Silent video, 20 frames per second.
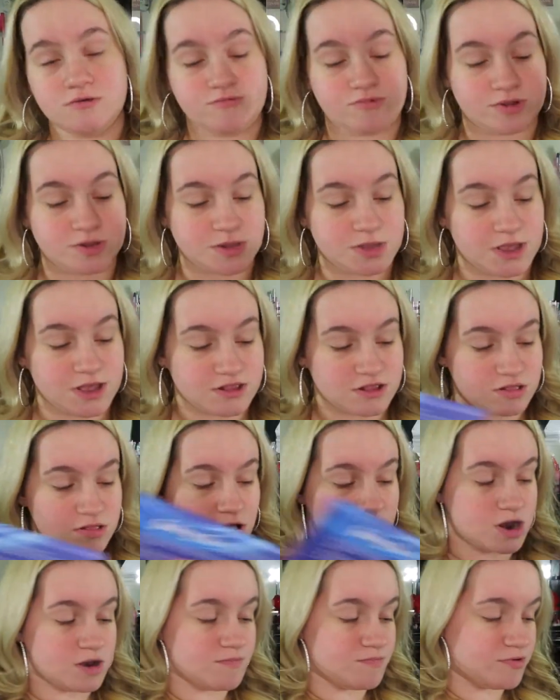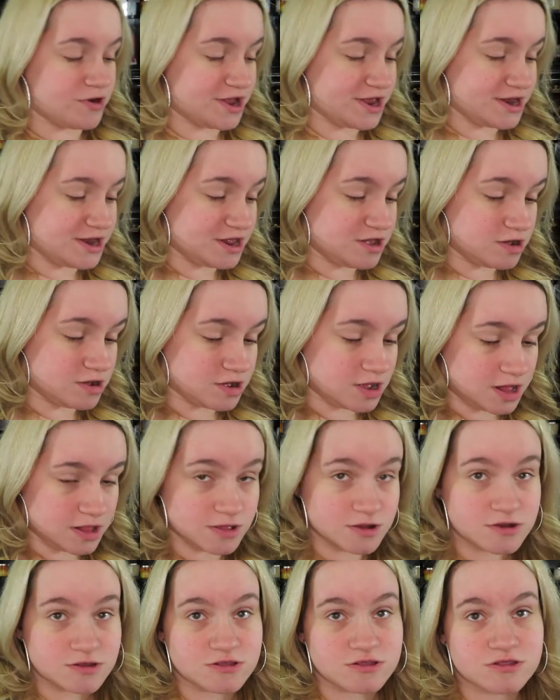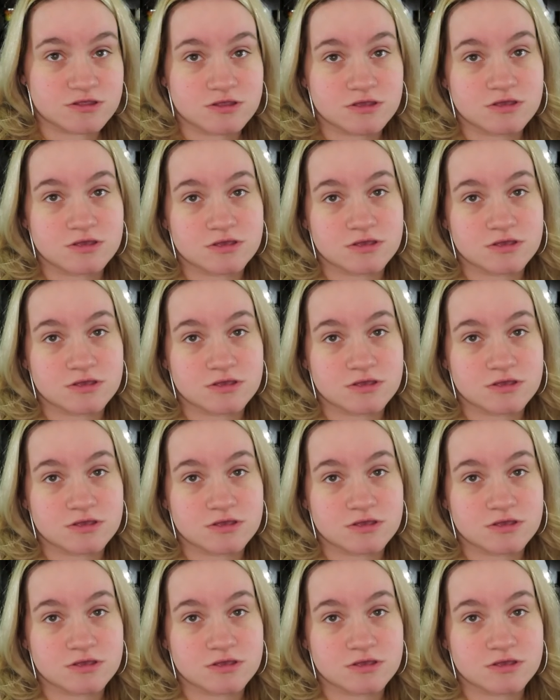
which has a lot of bright neon colors.